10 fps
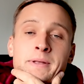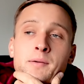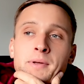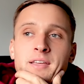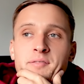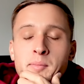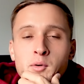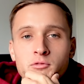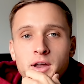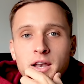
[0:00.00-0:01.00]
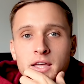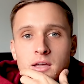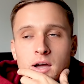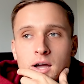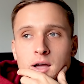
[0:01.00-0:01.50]
been unbelievable,
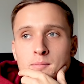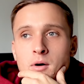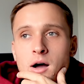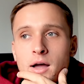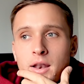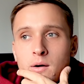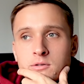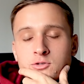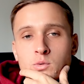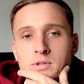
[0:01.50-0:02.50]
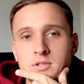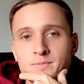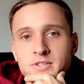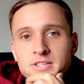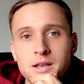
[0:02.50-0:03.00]
really. I was talking to
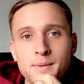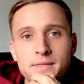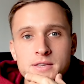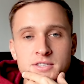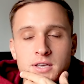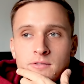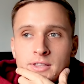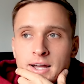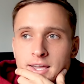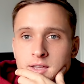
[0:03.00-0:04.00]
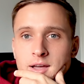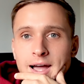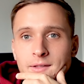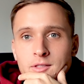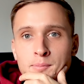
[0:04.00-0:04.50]
Zed about this the other day,
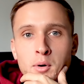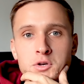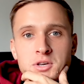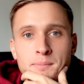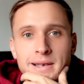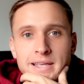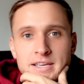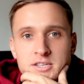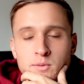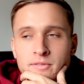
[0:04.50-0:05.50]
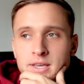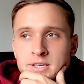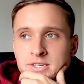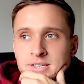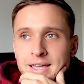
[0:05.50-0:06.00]
and the possibilities with this is